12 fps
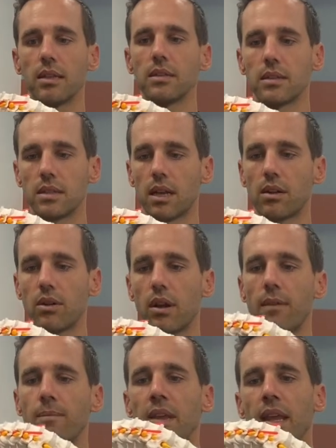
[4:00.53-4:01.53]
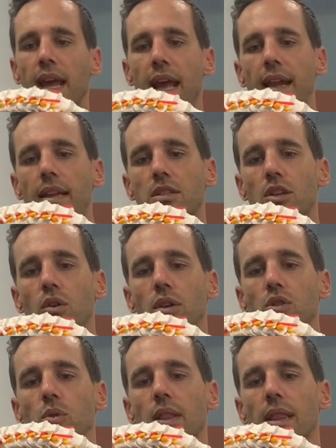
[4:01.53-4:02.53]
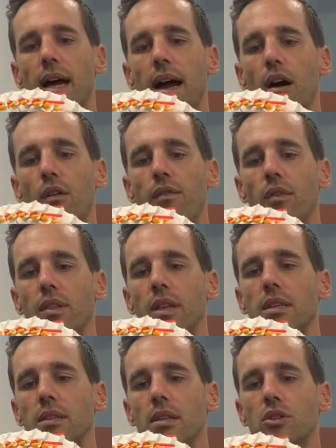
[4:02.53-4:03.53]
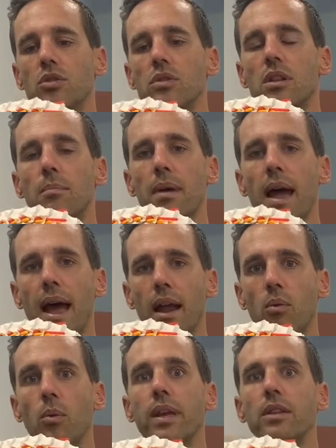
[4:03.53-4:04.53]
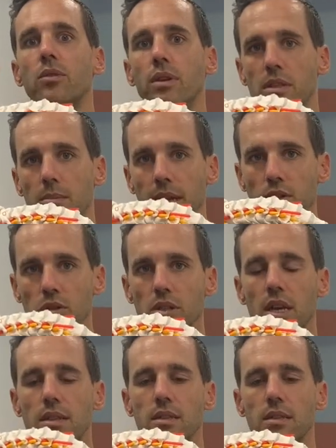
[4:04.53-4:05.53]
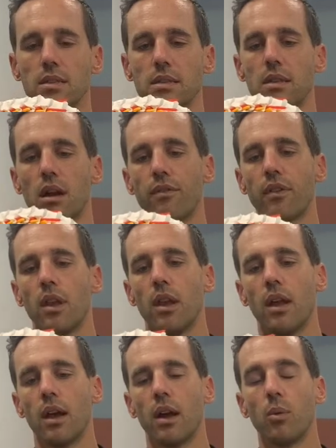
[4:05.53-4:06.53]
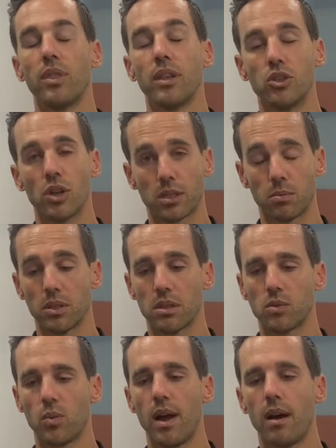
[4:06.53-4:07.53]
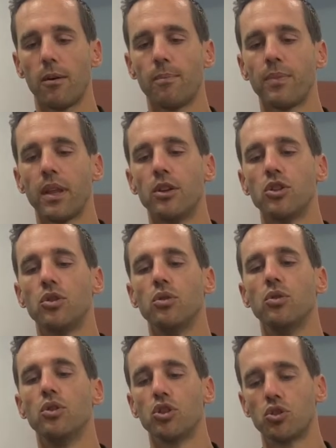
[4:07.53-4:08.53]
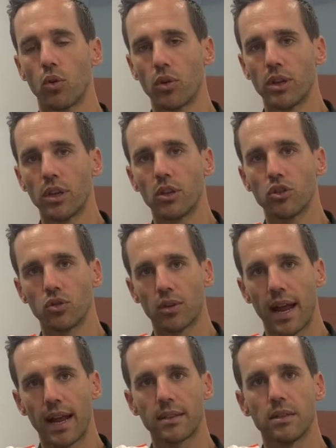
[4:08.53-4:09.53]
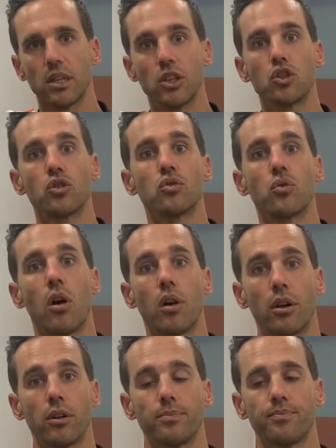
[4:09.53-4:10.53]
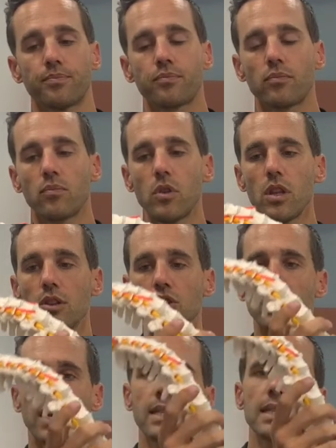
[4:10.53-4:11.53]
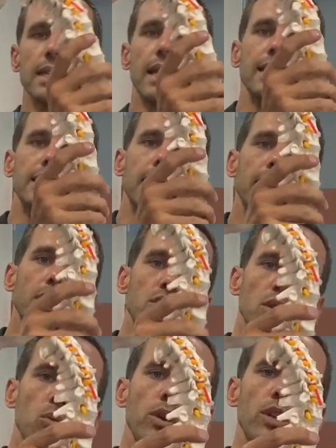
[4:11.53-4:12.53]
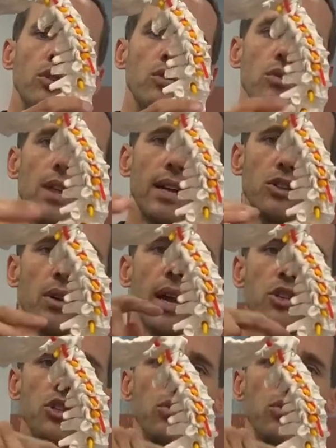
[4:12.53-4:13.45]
etc. And it's going to allow for these tissues in the back, when we get doing some exercises and stuff with the adjustments as well, to shorten and contract and get stronger. So that's the idea, is that when you do that traction,